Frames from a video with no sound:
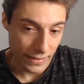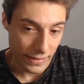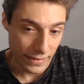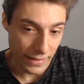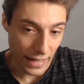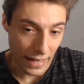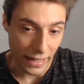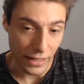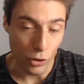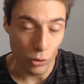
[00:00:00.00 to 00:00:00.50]

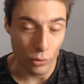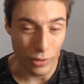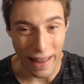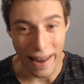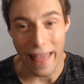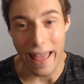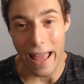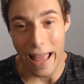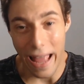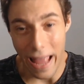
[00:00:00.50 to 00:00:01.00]
that I know
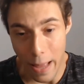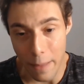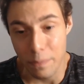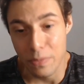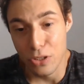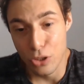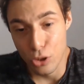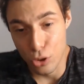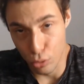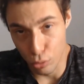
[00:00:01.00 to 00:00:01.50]
that I
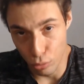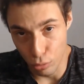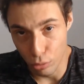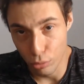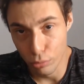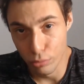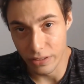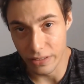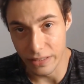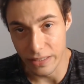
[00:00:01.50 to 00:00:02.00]

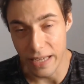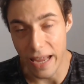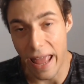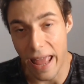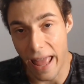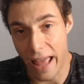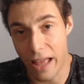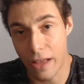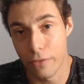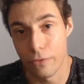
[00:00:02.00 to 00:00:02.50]
absolutely
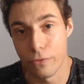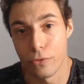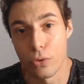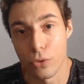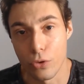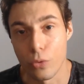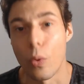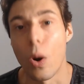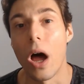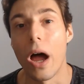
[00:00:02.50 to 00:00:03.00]
have
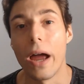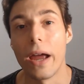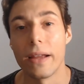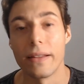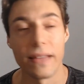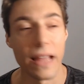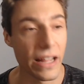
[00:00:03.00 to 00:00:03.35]
to cry.